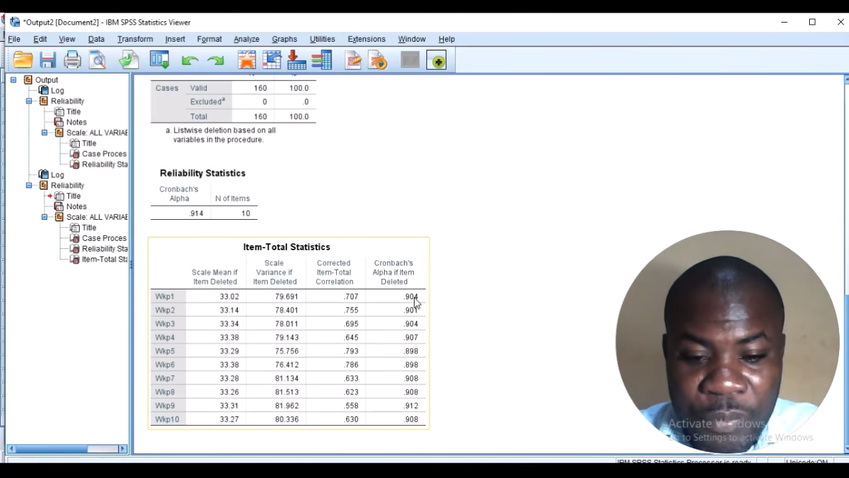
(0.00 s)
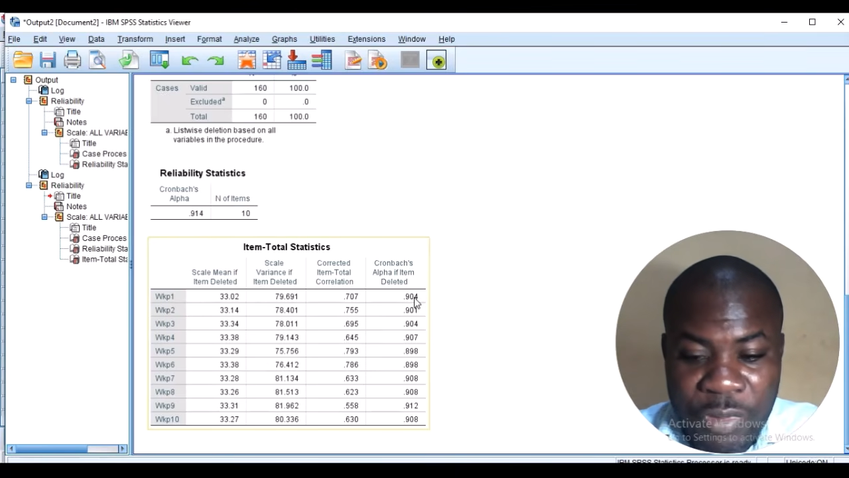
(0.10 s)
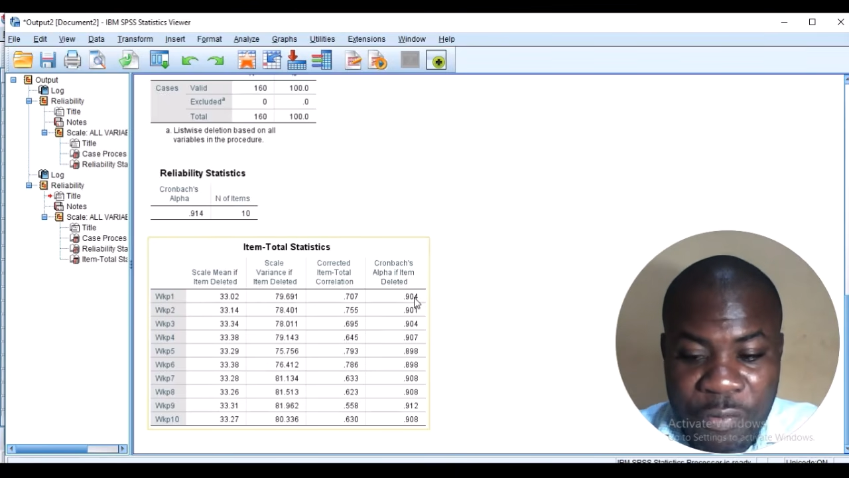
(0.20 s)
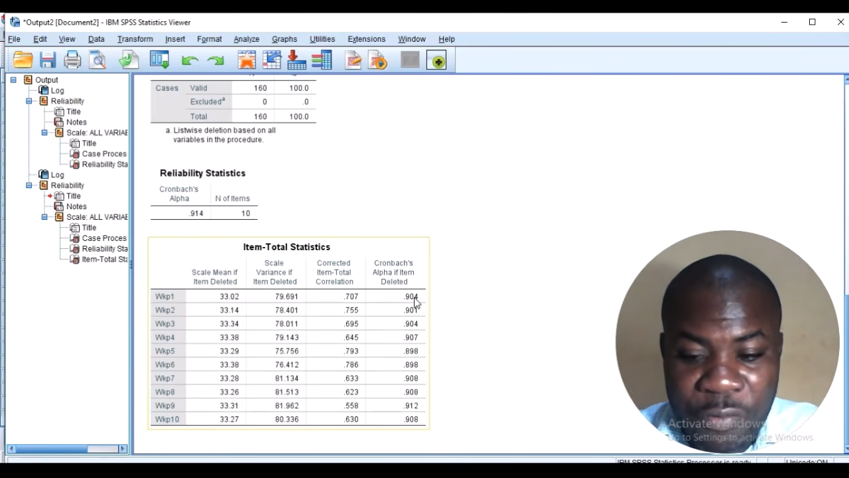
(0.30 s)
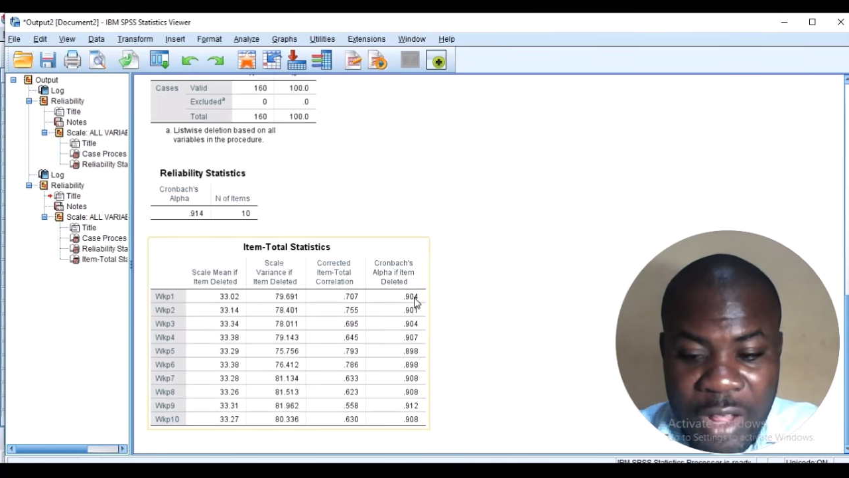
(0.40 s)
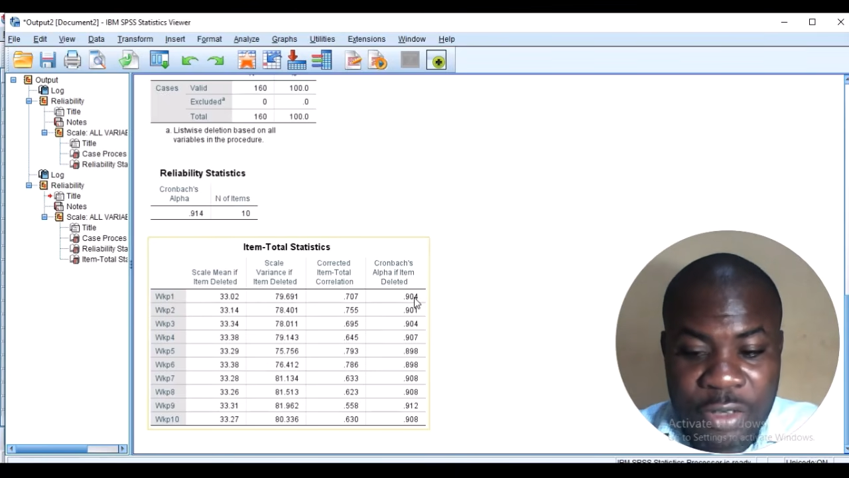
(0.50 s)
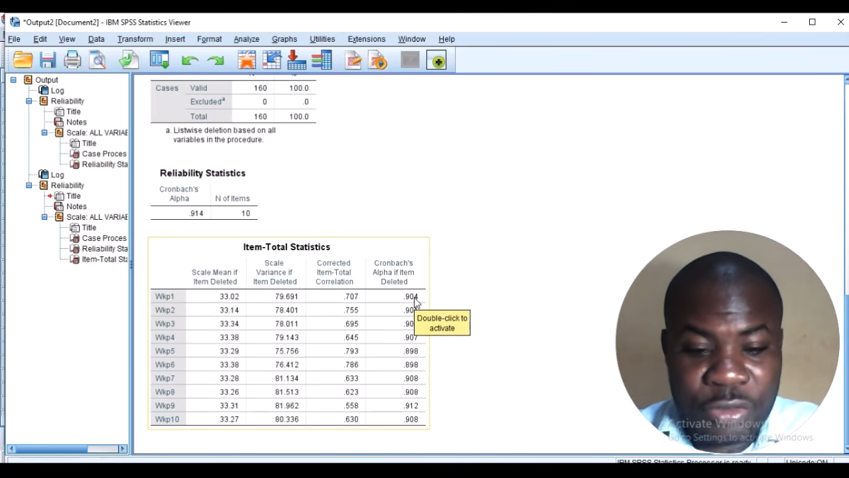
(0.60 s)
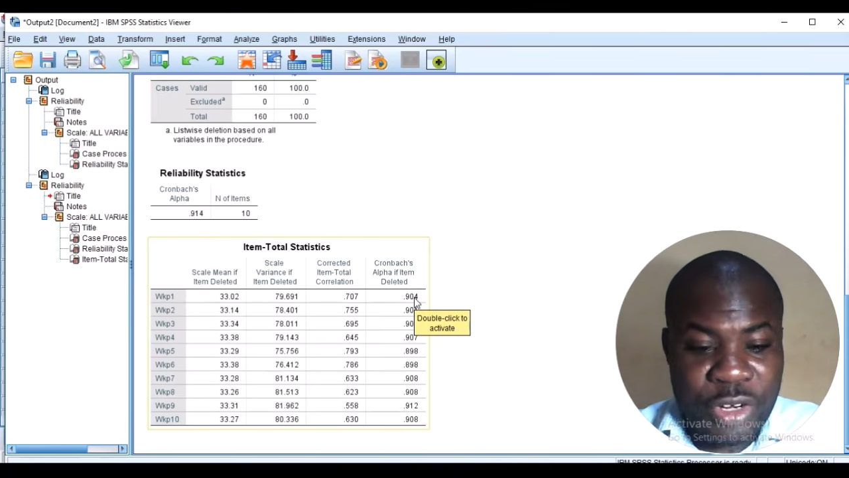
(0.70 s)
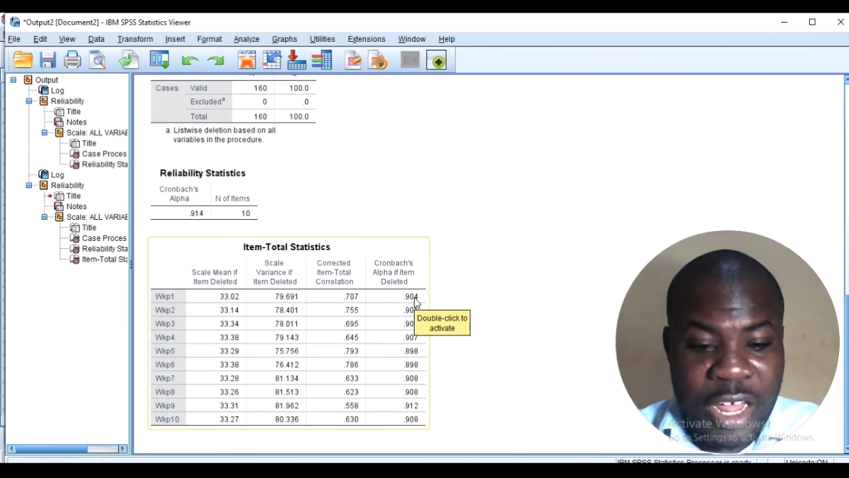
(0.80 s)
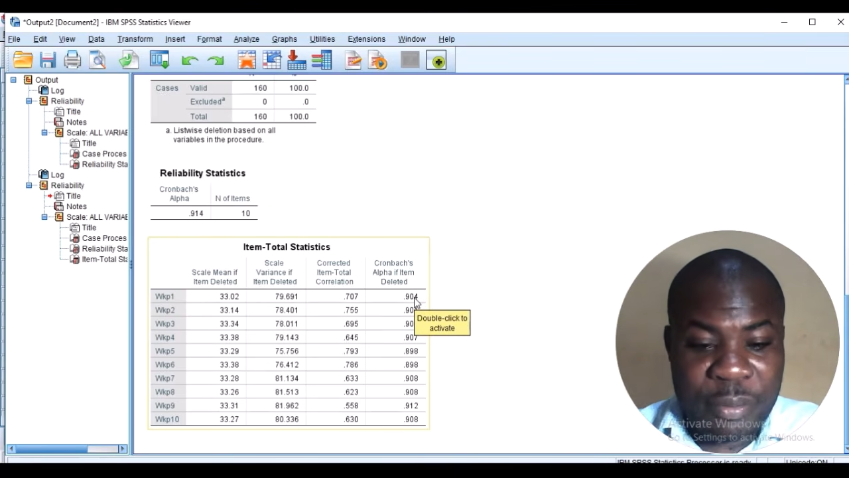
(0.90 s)
value,
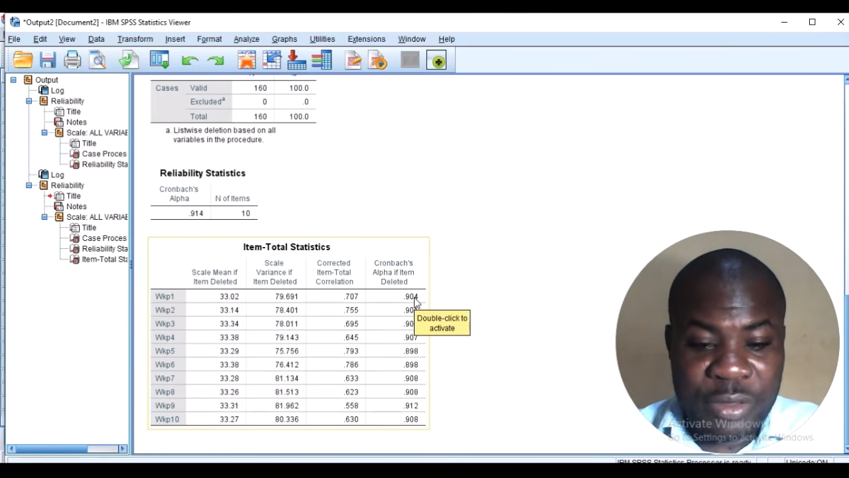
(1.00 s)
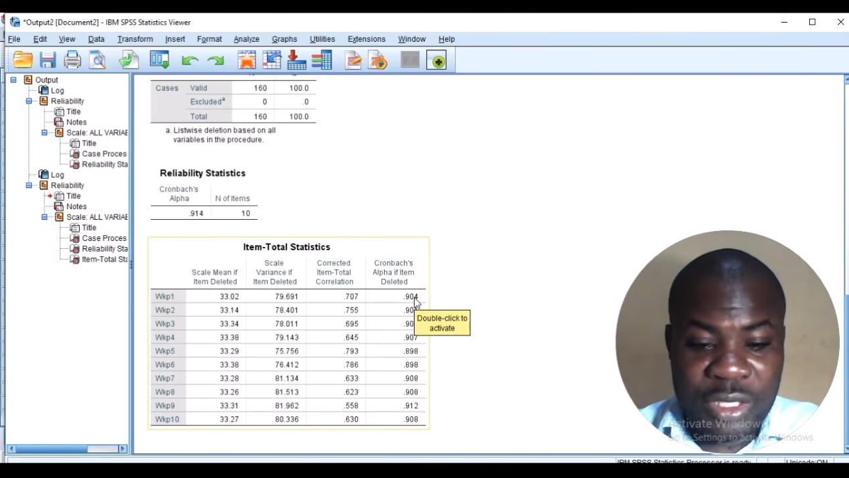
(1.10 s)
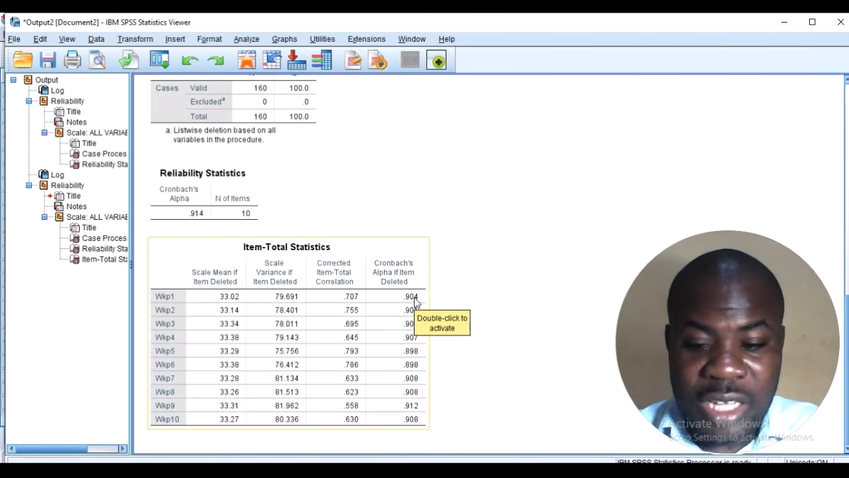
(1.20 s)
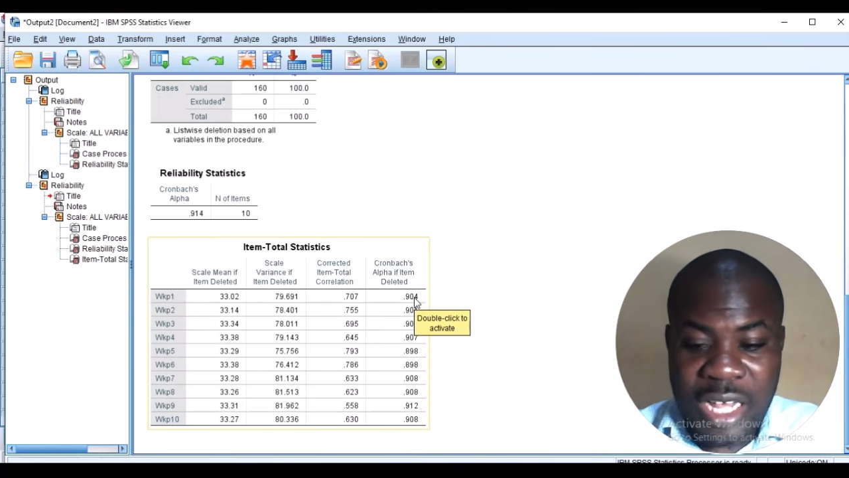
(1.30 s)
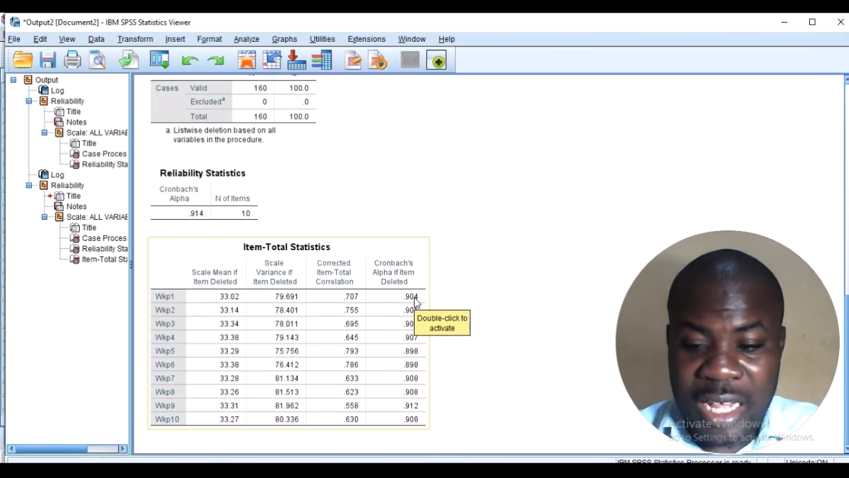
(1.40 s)
reliability